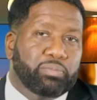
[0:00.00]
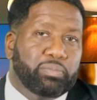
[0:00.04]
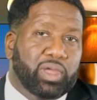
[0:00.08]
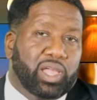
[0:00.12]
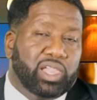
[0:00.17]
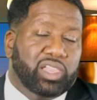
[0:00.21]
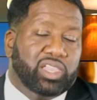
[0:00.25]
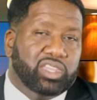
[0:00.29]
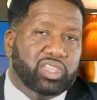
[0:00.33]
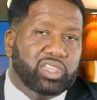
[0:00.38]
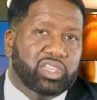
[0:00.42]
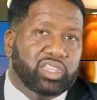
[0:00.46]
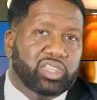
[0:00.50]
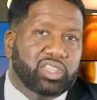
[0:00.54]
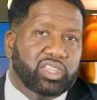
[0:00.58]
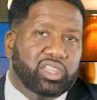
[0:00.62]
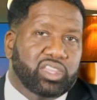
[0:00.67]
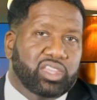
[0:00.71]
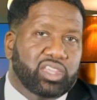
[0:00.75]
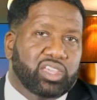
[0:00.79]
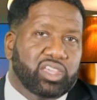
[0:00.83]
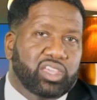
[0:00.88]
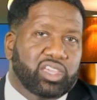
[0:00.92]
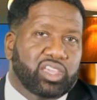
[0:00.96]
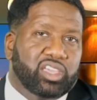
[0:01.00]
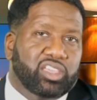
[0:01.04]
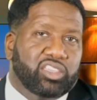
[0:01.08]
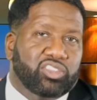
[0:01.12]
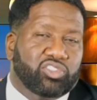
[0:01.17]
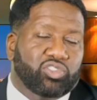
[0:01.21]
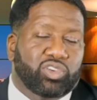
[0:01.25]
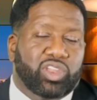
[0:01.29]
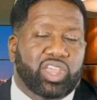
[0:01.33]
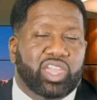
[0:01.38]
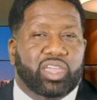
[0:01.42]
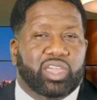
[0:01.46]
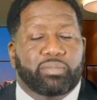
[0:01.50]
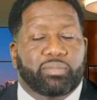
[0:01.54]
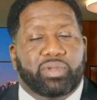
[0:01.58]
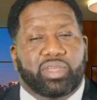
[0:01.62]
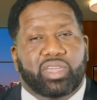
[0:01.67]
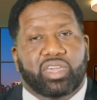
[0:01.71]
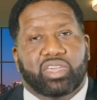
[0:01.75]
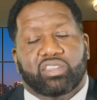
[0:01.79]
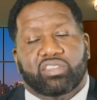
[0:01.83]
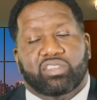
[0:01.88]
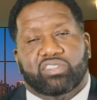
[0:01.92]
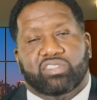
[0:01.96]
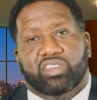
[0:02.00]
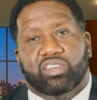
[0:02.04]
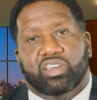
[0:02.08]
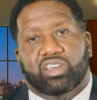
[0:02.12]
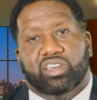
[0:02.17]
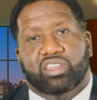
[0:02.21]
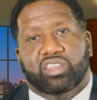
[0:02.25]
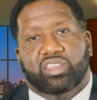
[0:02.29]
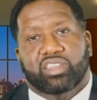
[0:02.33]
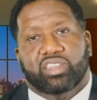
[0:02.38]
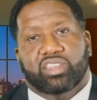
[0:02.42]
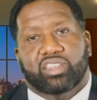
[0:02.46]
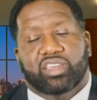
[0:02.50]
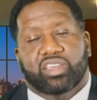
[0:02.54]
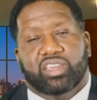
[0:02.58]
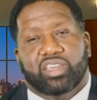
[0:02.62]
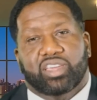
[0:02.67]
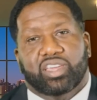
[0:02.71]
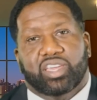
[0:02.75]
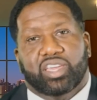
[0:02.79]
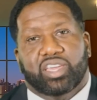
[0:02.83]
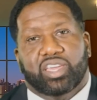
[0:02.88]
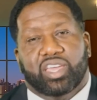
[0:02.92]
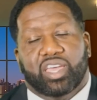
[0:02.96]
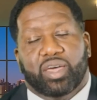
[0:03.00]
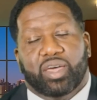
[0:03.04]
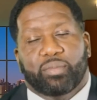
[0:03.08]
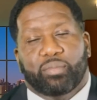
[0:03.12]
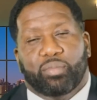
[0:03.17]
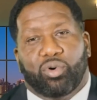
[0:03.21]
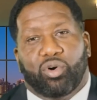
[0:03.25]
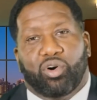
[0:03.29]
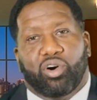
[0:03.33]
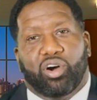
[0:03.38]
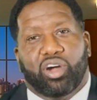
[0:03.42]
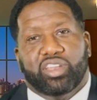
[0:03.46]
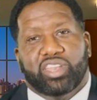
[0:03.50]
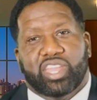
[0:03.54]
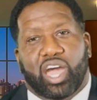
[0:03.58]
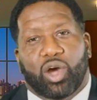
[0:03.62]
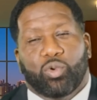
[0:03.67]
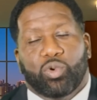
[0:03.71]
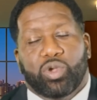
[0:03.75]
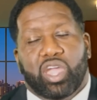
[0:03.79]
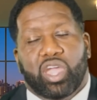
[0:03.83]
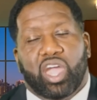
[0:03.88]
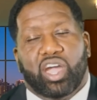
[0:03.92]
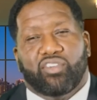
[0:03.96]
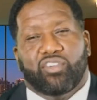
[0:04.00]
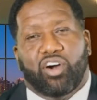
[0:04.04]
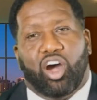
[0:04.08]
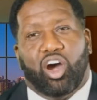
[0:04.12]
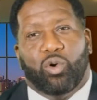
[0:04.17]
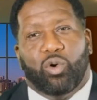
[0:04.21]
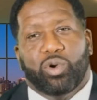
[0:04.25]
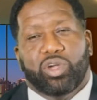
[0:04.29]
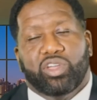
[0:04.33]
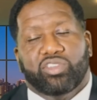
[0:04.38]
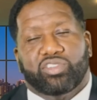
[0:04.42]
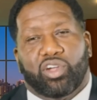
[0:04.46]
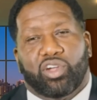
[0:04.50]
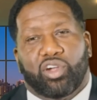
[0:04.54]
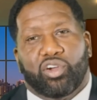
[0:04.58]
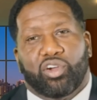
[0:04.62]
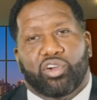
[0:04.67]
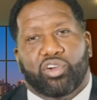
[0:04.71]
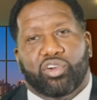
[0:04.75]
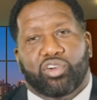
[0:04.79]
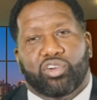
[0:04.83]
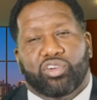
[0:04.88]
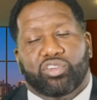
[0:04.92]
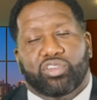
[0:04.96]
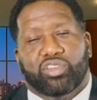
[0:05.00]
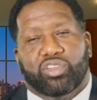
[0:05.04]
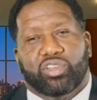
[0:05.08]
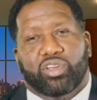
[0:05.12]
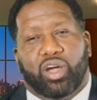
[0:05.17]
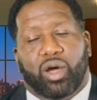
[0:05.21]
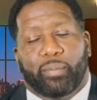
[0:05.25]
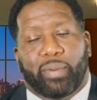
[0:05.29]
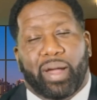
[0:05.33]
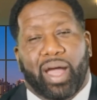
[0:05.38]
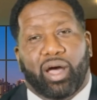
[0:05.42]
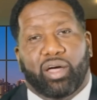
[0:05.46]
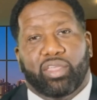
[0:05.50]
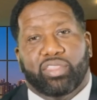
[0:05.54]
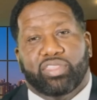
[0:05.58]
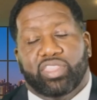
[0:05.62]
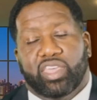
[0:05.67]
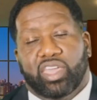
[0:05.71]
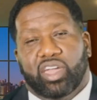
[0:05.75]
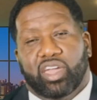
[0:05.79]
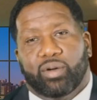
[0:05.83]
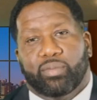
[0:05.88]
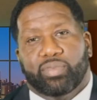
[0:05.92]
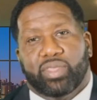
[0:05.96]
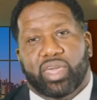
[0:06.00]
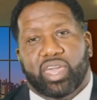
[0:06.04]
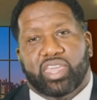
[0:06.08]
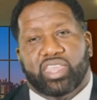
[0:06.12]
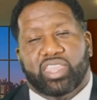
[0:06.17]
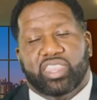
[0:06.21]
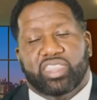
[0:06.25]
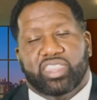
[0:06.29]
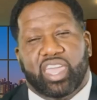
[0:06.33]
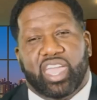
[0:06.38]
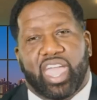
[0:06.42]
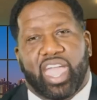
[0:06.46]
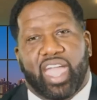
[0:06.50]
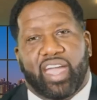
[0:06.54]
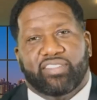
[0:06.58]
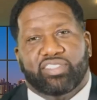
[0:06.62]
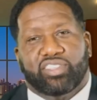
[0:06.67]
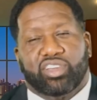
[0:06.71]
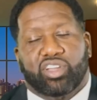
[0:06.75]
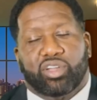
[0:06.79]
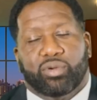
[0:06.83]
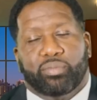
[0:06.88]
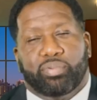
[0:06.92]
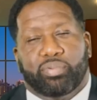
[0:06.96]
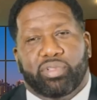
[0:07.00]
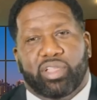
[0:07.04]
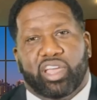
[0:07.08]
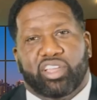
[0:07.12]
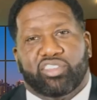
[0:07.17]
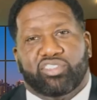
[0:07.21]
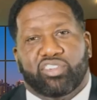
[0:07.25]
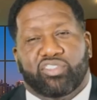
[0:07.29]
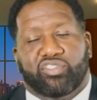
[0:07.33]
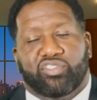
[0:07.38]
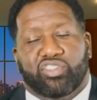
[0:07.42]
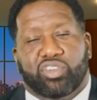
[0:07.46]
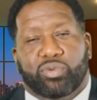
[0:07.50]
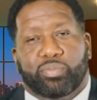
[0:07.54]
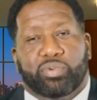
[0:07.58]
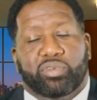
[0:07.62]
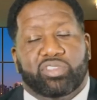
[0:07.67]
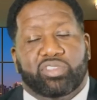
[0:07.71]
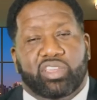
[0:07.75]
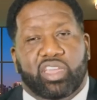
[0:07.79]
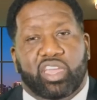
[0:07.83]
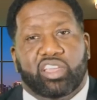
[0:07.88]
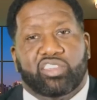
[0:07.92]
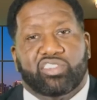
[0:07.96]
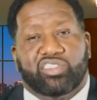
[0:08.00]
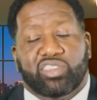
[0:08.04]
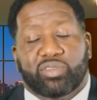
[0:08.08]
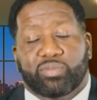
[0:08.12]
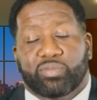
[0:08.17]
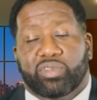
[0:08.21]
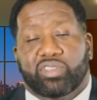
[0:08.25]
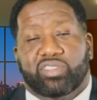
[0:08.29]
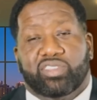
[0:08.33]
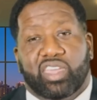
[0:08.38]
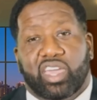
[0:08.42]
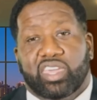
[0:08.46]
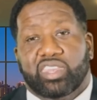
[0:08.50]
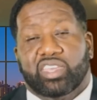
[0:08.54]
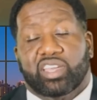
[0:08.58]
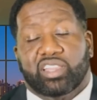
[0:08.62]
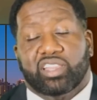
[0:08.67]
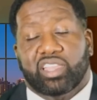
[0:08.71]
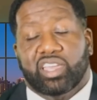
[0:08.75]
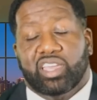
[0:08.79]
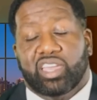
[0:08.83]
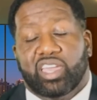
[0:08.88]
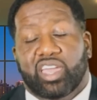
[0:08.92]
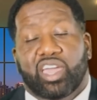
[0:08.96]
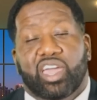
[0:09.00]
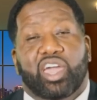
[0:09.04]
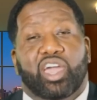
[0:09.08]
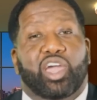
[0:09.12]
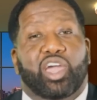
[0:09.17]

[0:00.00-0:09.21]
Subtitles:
melanin so they could be in the sun. Boy, now we have always heard about them. They have the complexion for the protection, but technically